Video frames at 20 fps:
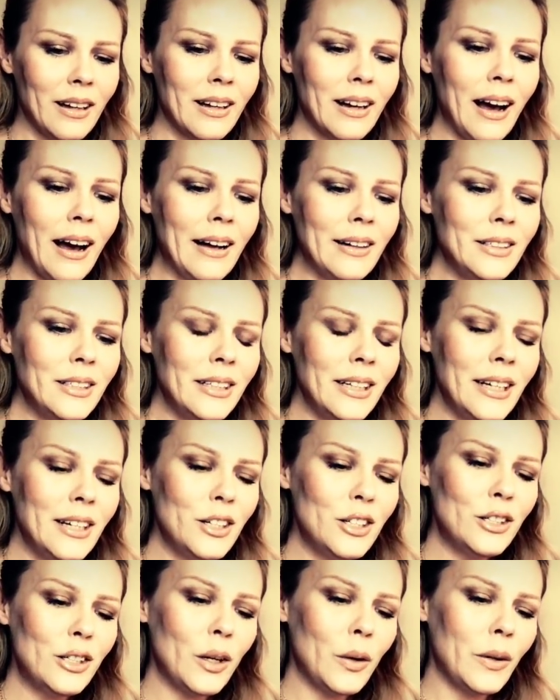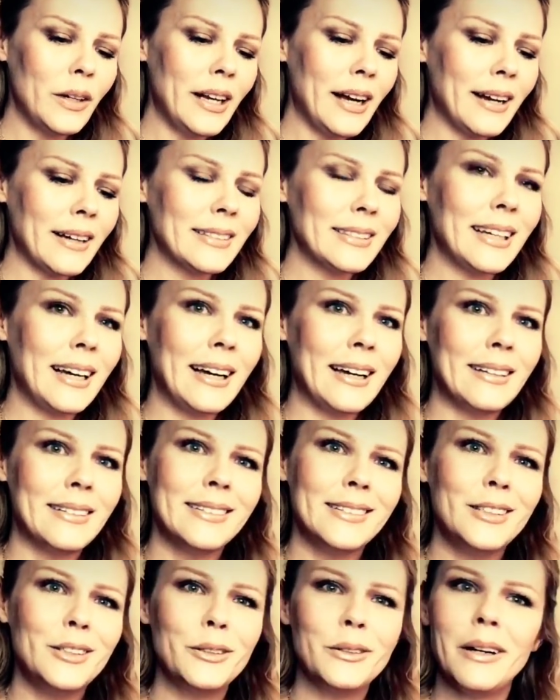God to each zodiac
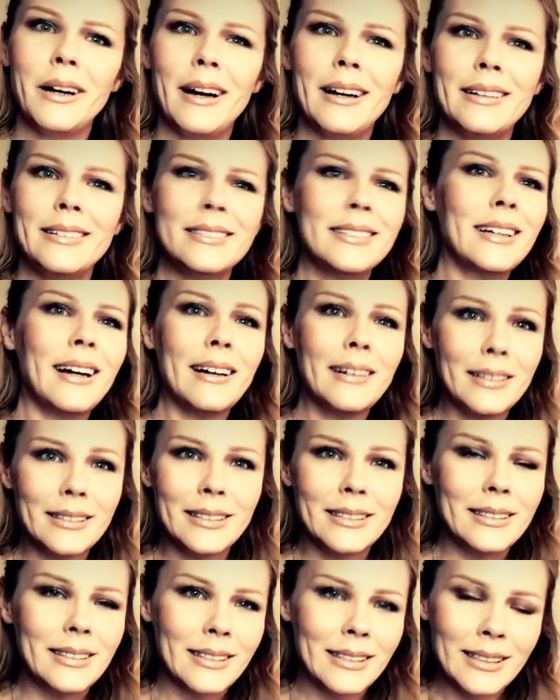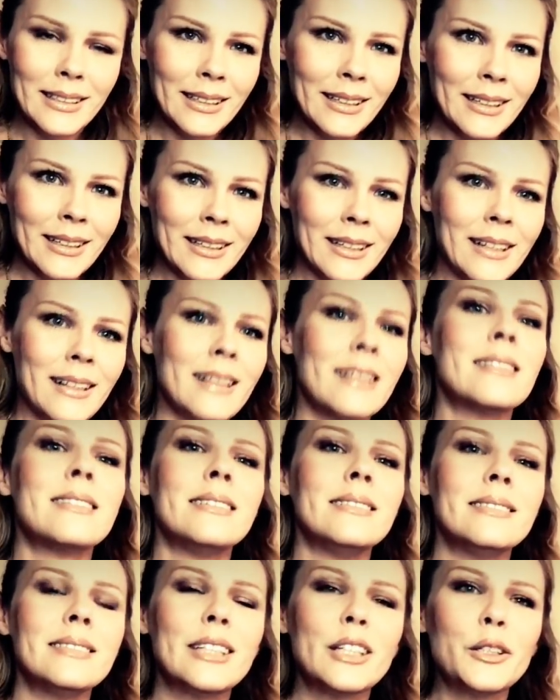sign. And God is
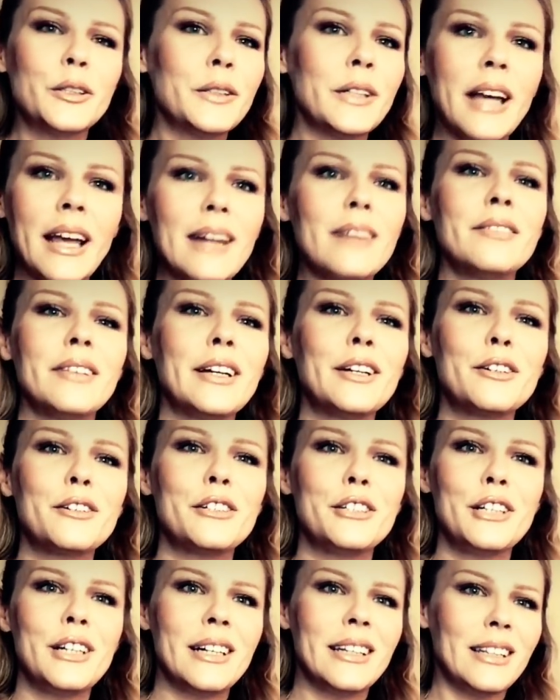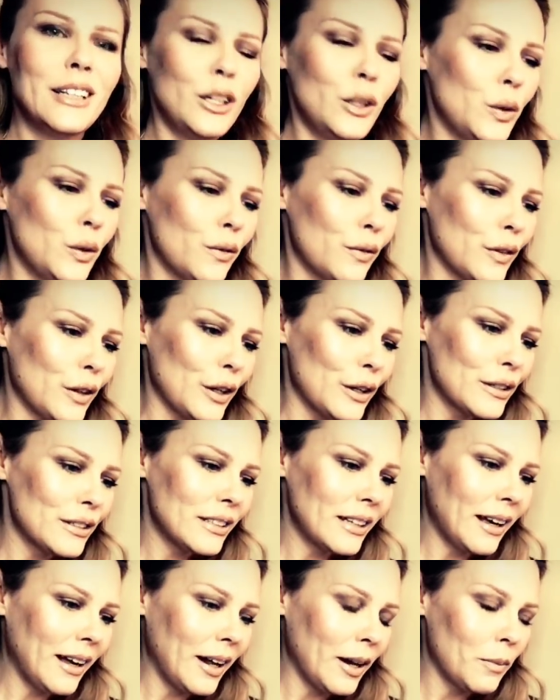the creative energy in the
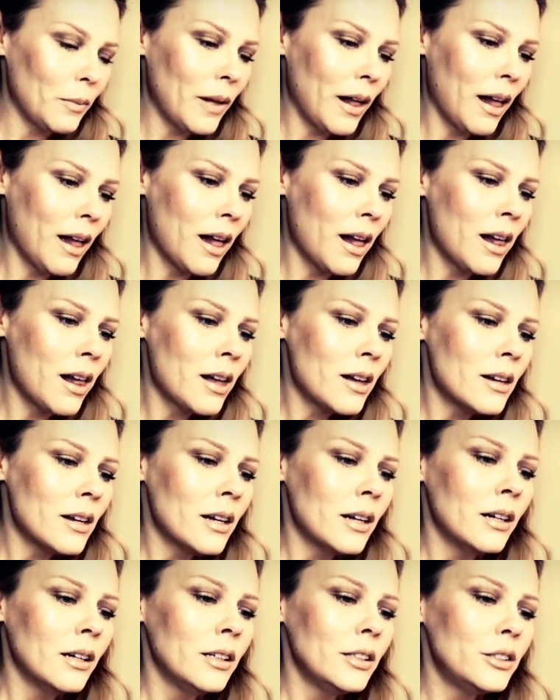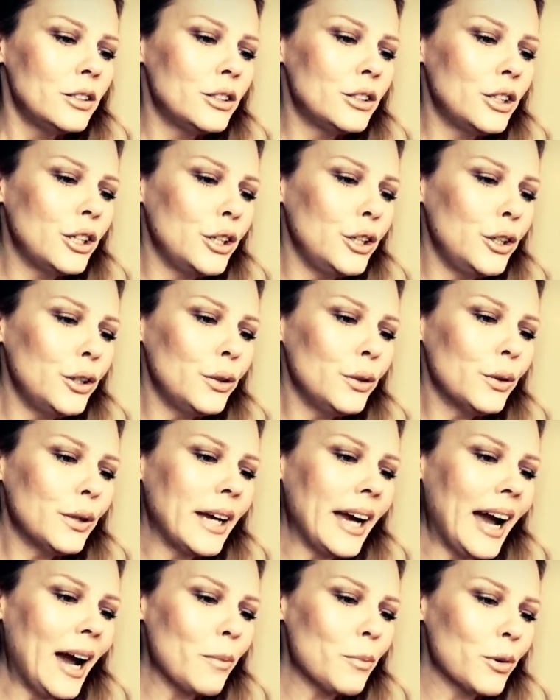universe. To you,
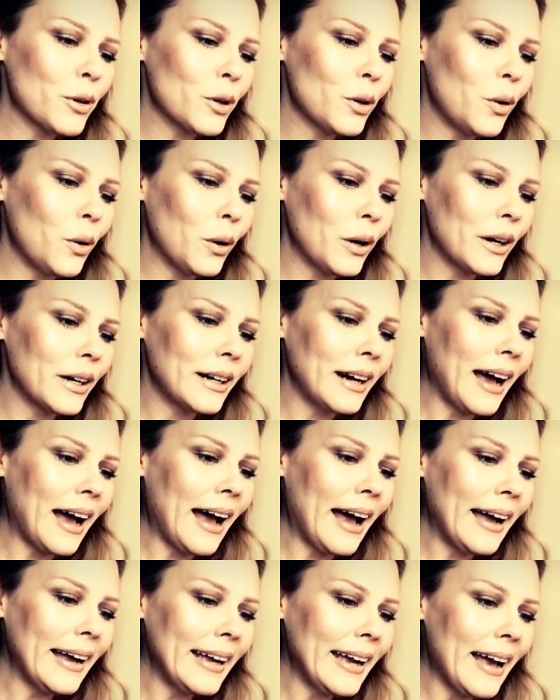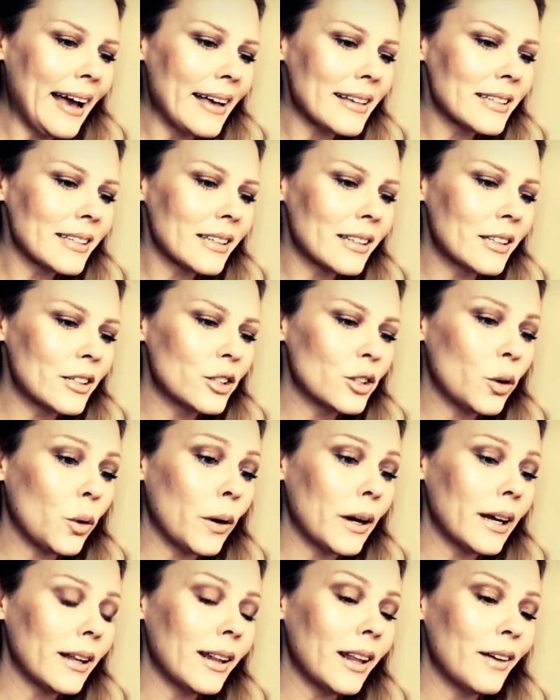Capricorn, I ask the
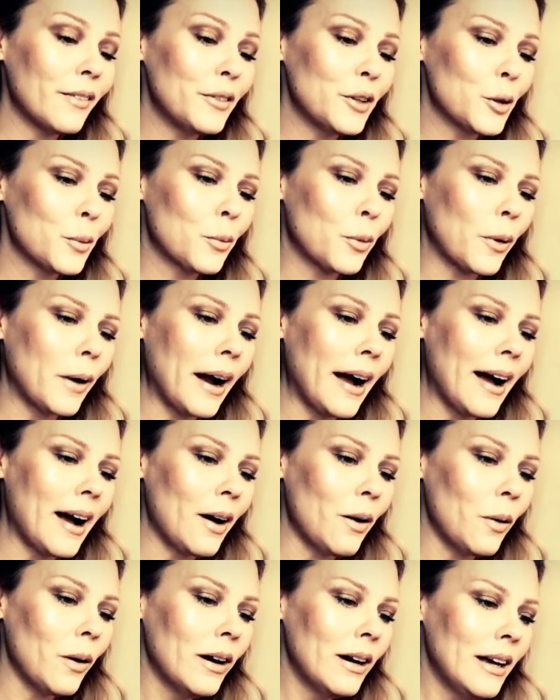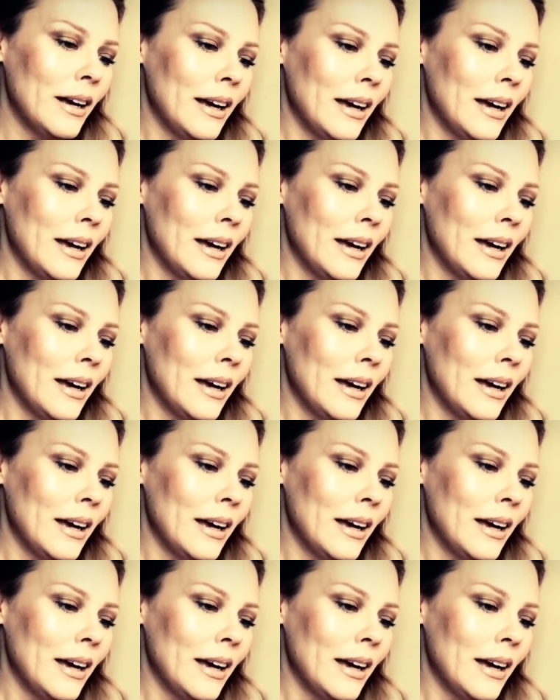toil of your brow,